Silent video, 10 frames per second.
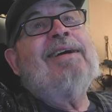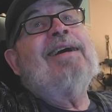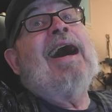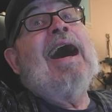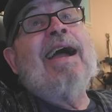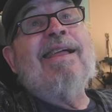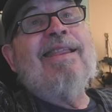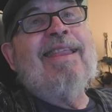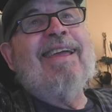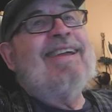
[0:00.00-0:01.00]

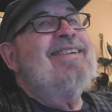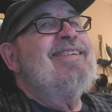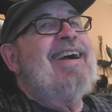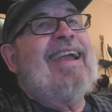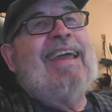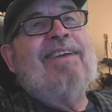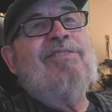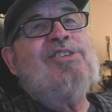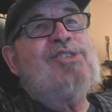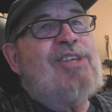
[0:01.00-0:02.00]
aisle. I can't
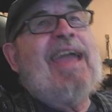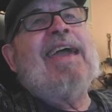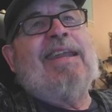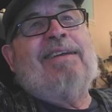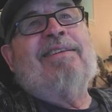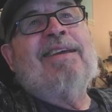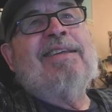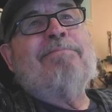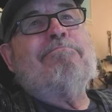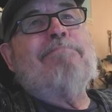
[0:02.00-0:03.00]
even say it.
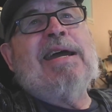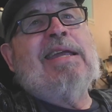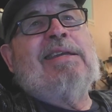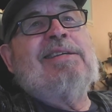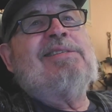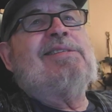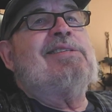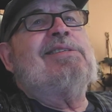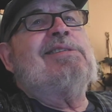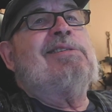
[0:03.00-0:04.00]
Money
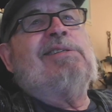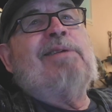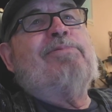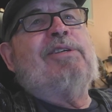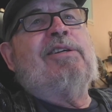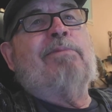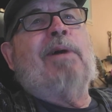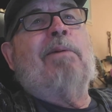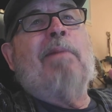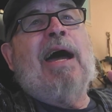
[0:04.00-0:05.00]
just seeps into
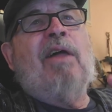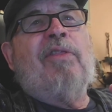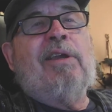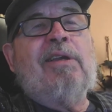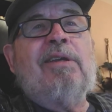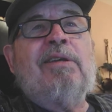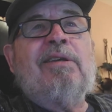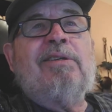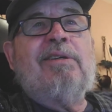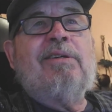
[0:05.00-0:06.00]
my mouth and
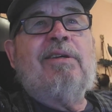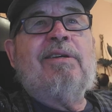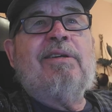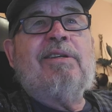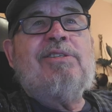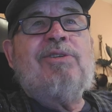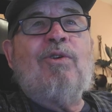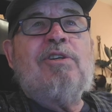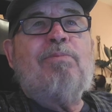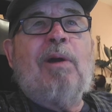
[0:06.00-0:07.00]

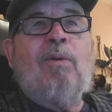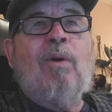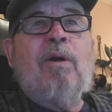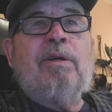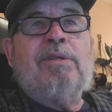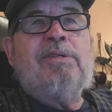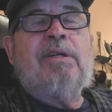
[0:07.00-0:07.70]
distorts my words.